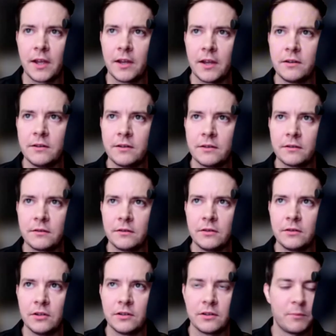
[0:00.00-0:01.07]
and
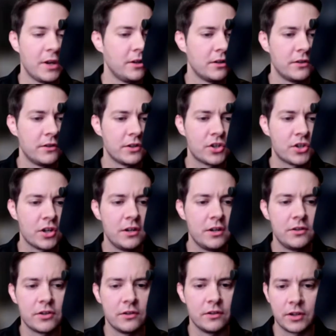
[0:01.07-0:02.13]
depending on the
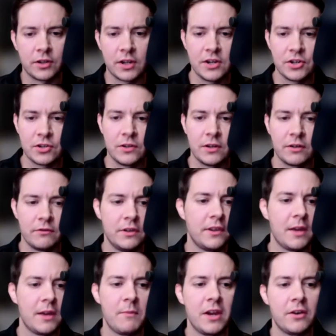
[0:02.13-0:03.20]
exchange and the location they're in,
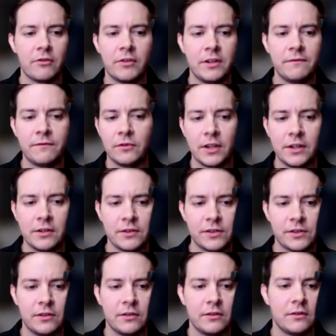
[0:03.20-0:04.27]
they may already fall under
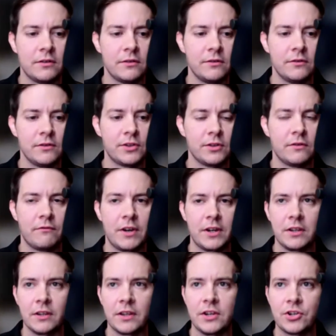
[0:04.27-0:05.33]
certain sort of
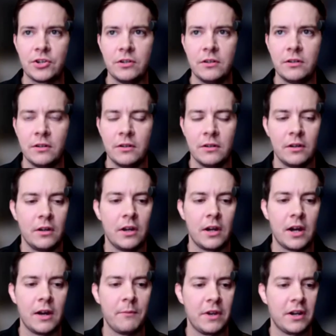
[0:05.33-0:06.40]
regulation
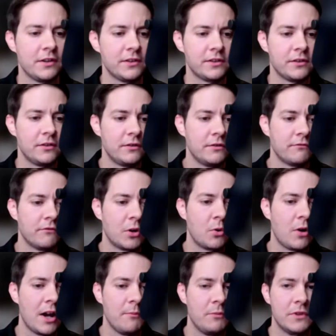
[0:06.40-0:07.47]
that has certain
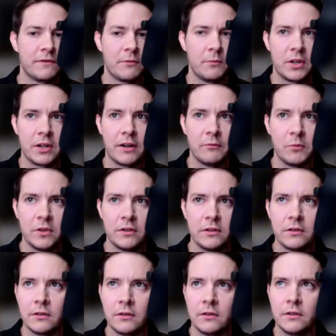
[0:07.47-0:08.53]
requirements from the
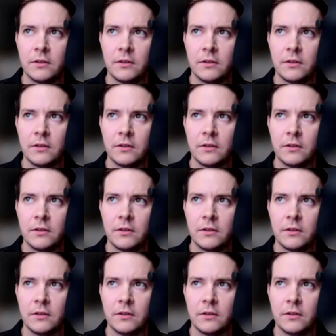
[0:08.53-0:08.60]
government.